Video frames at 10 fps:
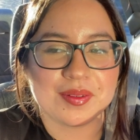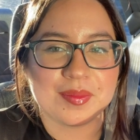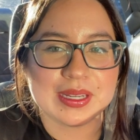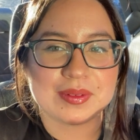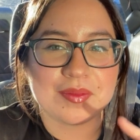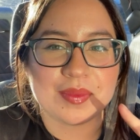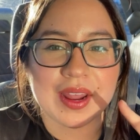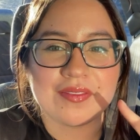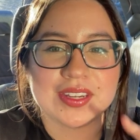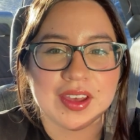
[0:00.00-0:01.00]
reminds me of, but
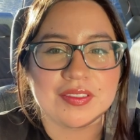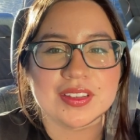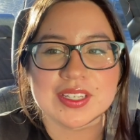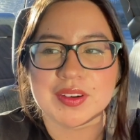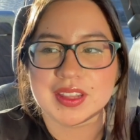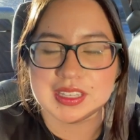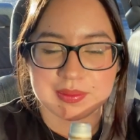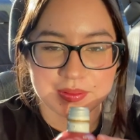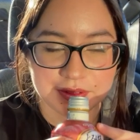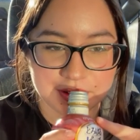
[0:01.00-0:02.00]
I've definitely tried this
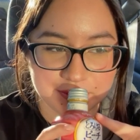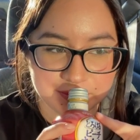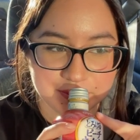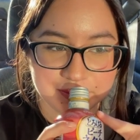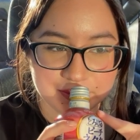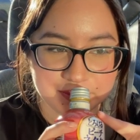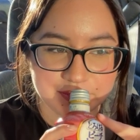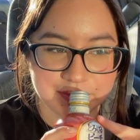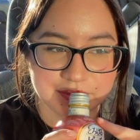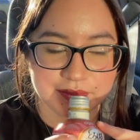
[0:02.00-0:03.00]
before
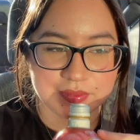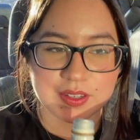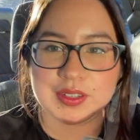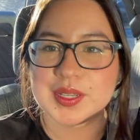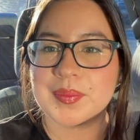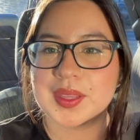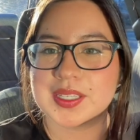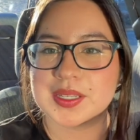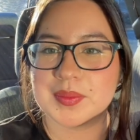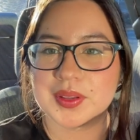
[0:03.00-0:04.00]
or something
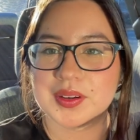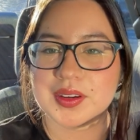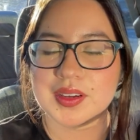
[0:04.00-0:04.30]
similar.